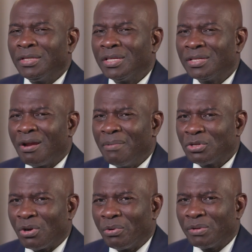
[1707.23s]
This is the
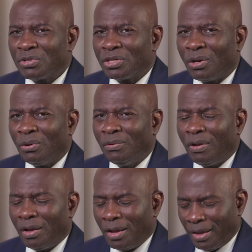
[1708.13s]
Armstrong Williams Show.
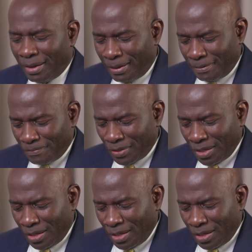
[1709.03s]
Iqbal